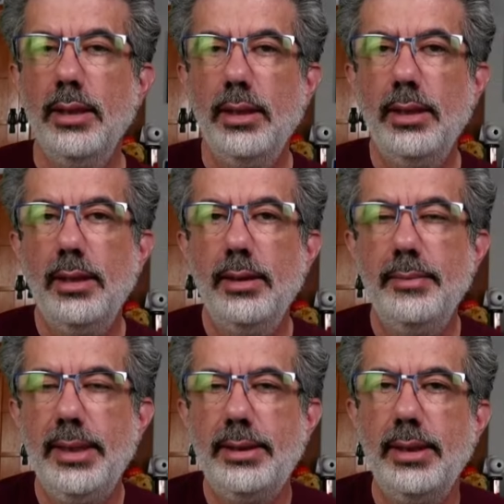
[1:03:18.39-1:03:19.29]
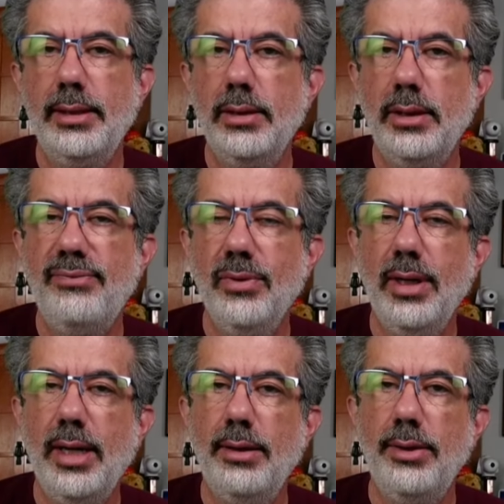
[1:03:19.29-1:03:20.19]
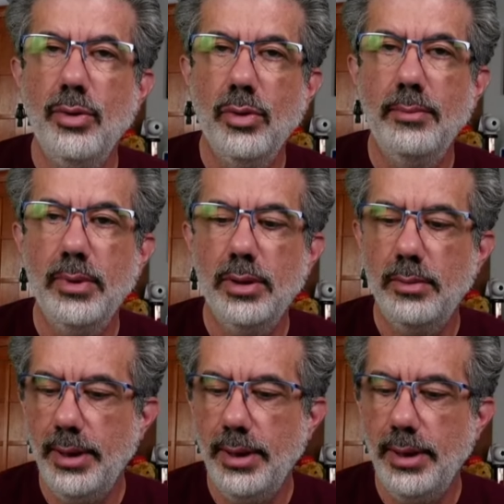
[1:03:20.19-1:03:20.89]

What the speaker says: at 10:30 for our normal,